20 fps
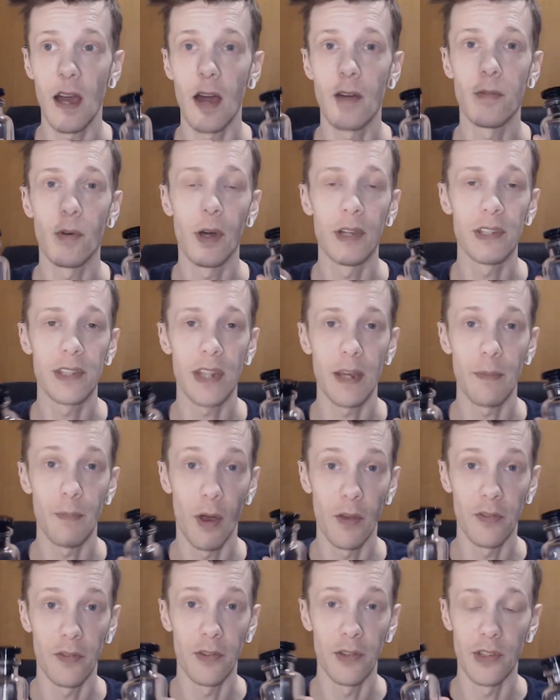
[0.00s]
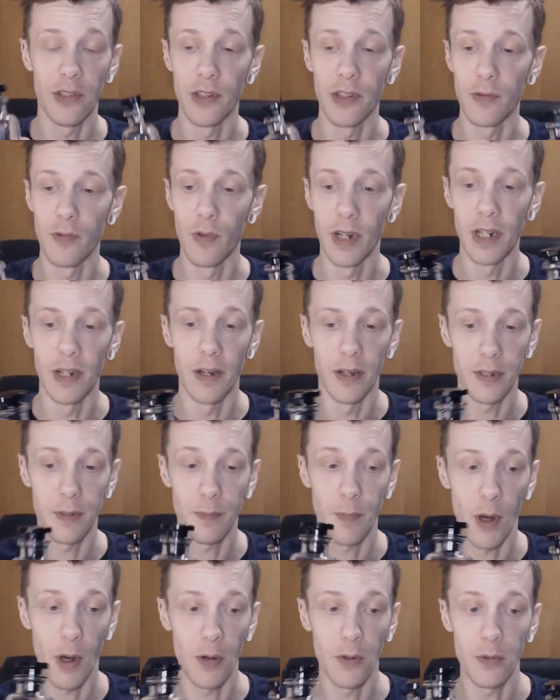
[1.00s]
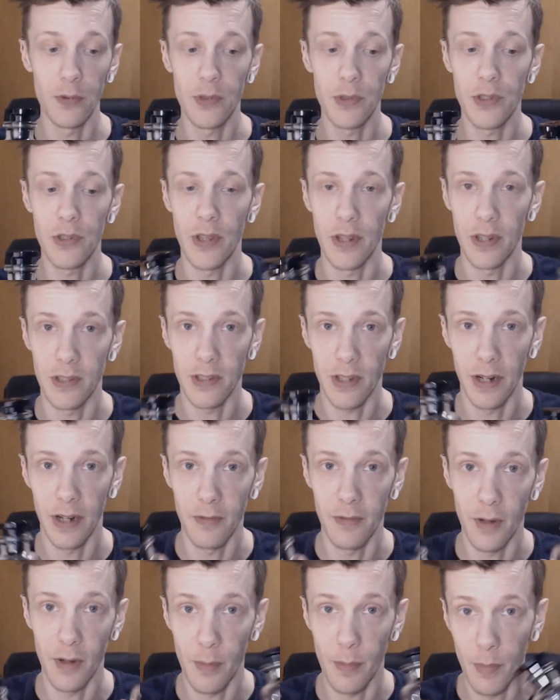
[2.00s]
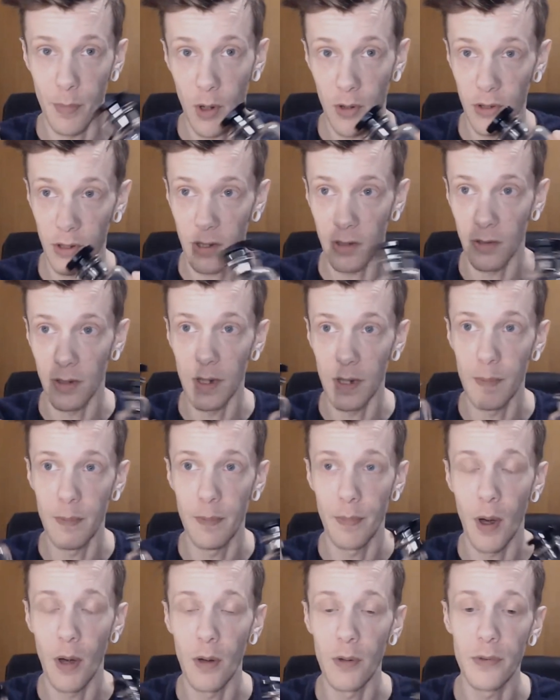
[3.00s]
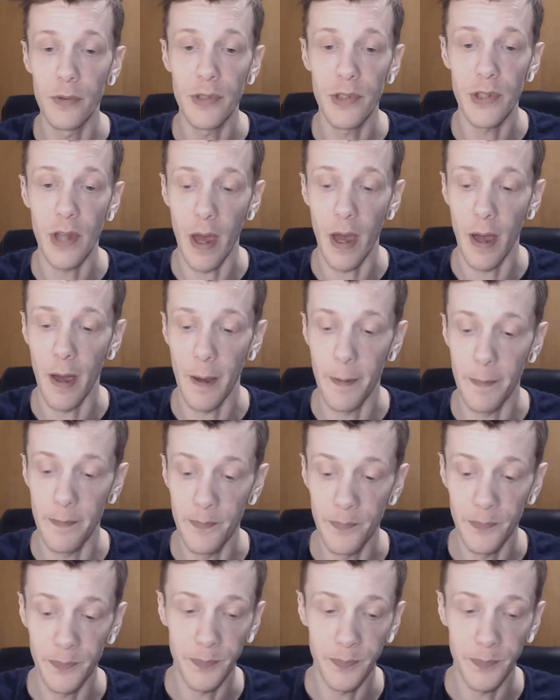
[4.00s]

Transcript: Otherwise, they both use these really nice bottles, these kind of apothecary bottles. Um,